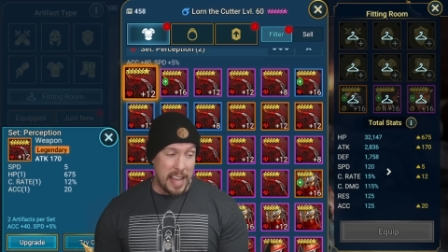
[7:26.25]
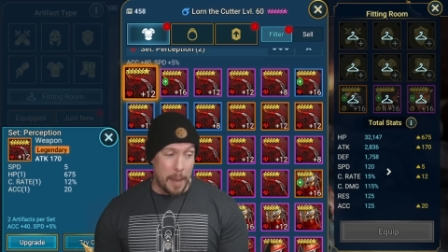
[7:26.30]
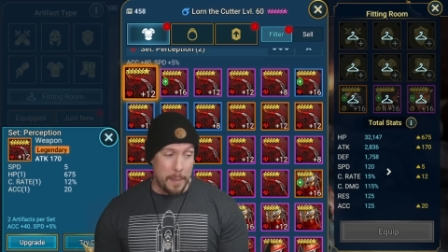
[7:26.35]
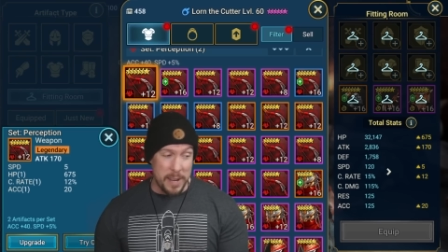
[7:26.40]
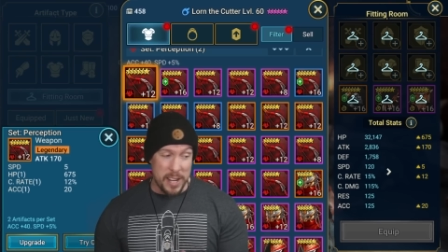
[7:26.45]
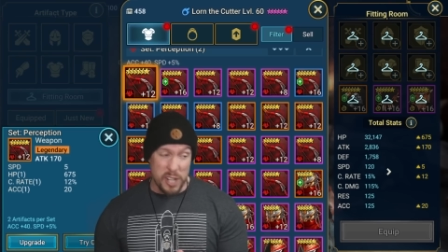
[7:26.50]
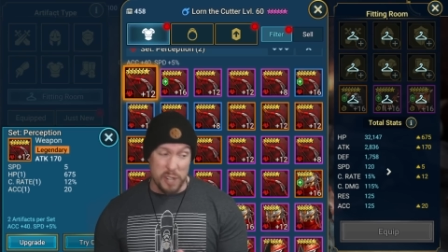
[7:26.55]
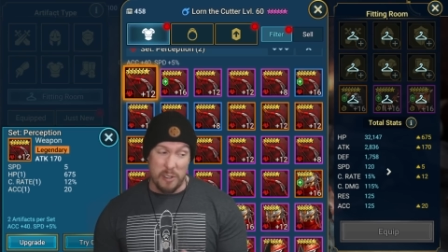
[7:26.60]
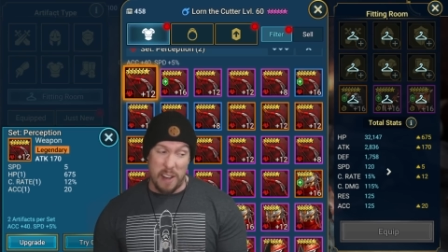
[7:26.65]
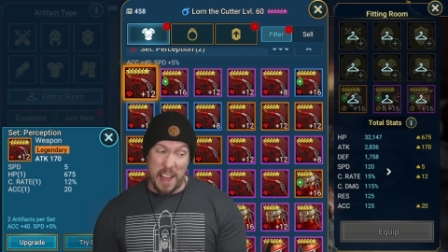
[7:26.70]
I'm
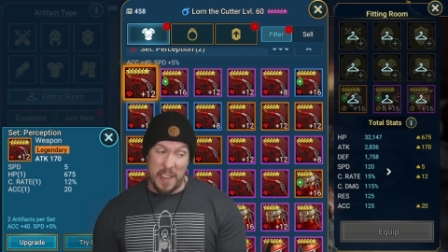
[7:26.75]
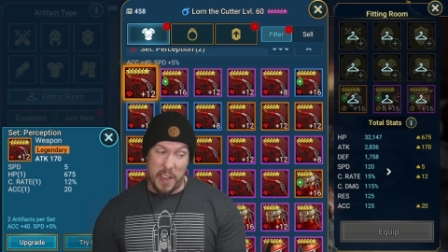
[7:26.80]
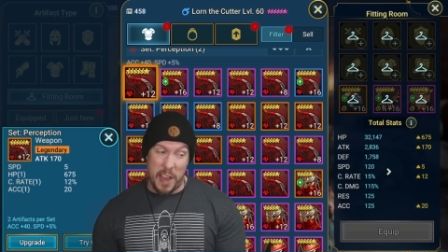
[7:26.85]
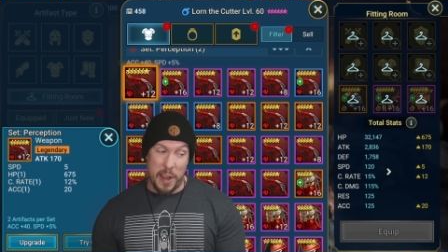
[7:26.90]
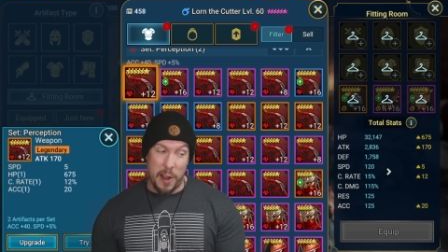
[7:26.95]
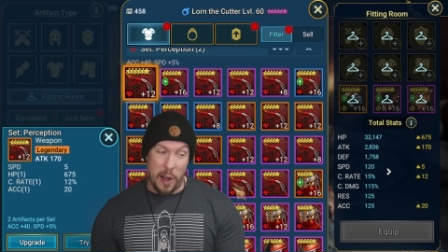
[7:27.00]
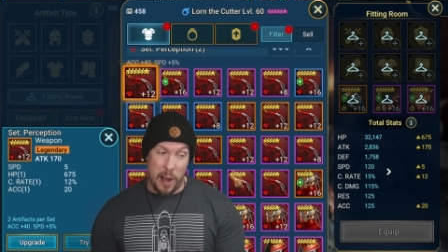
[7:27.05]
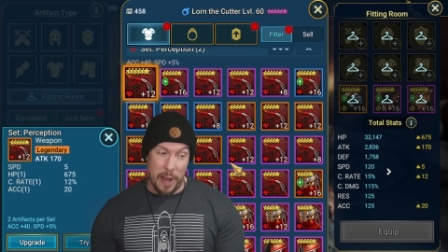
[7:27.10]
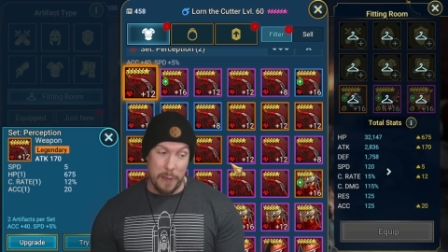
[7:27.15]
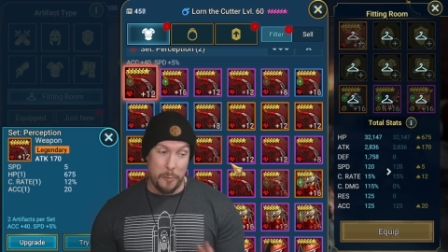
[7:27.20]
gonna try
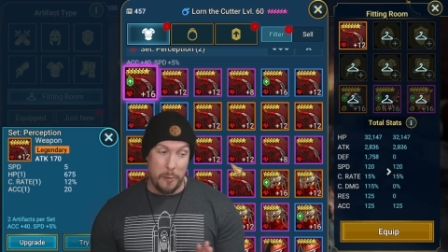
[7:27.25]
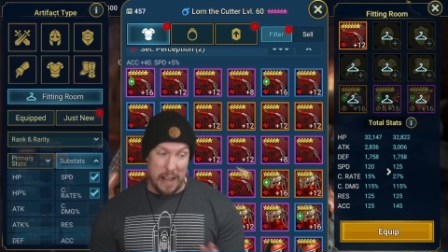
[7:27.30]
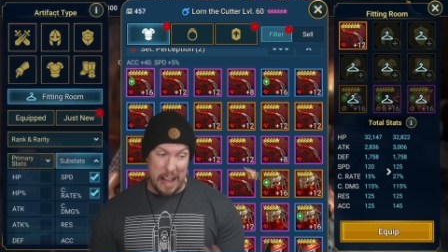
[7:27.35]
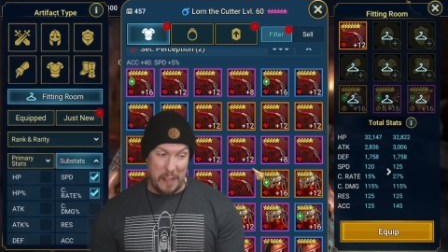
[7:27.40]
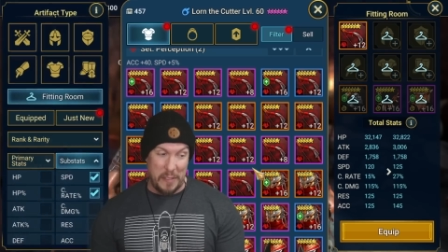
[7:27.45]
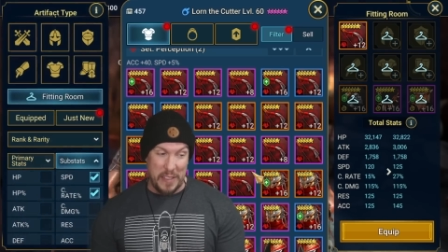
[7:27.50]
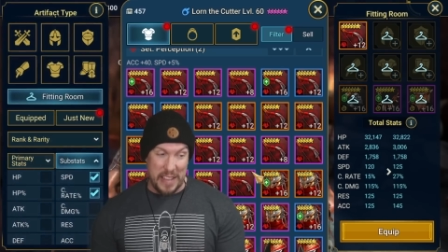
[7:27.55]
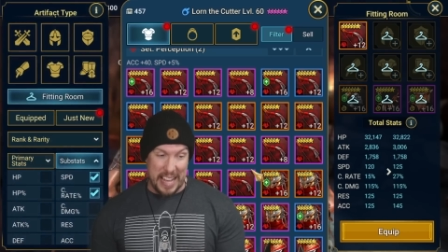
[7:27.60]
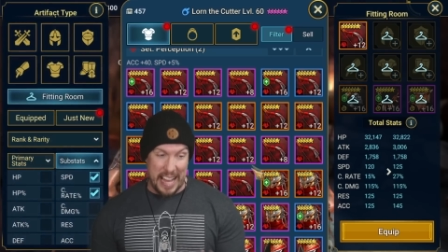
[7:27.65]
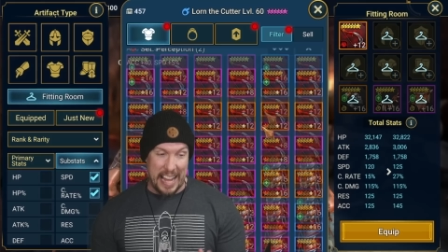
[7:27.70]
that on right
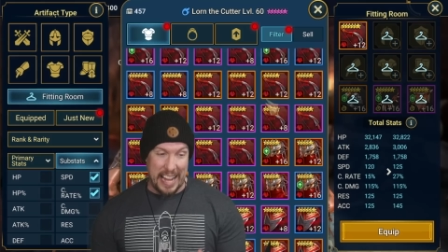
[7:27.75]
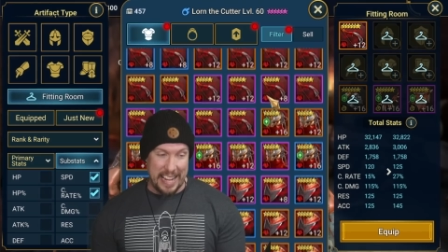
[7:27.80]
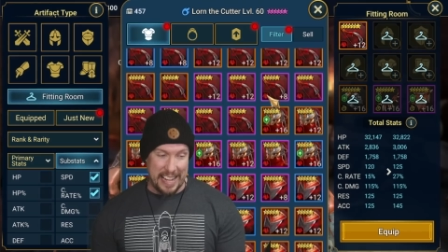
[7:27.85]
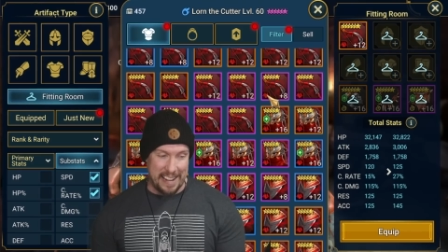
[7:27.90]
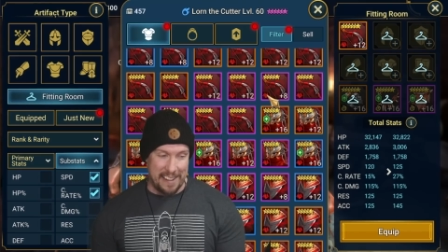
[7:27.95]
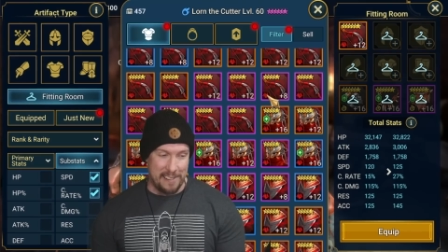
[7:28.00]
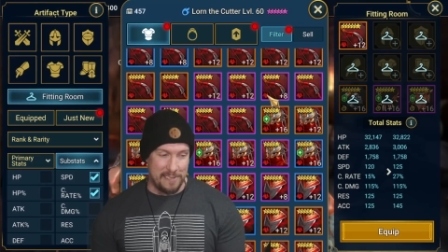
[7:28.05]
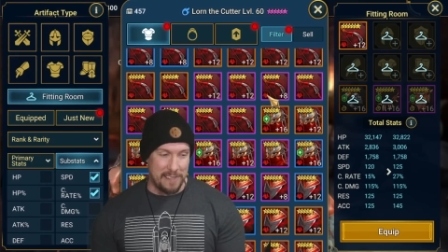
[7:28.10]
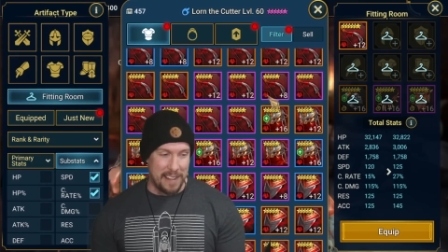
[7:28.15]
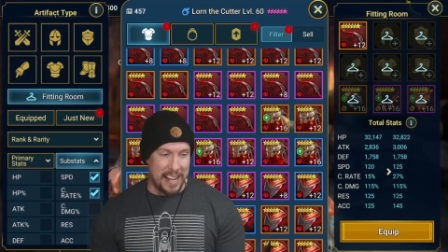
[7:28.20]
out the gate
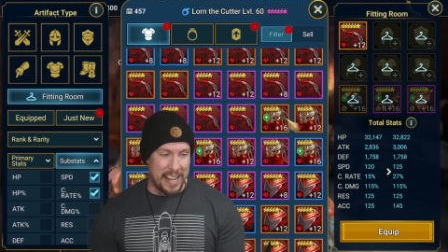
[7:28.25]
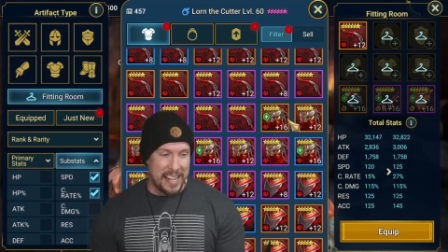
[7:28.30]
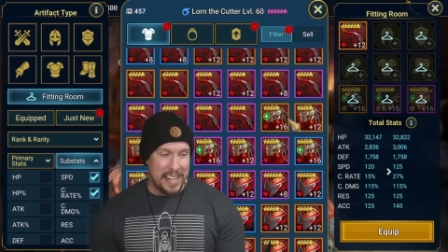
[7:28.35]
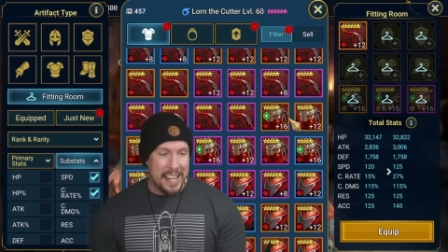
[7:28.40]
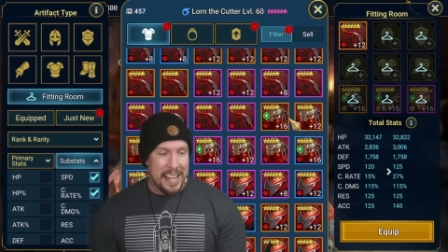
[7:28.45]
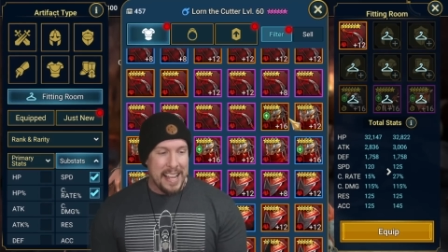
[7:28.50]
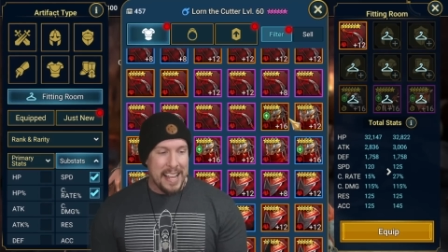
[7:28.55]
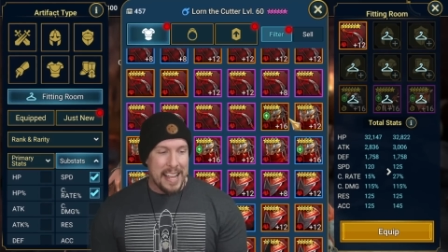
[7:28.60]
here, right?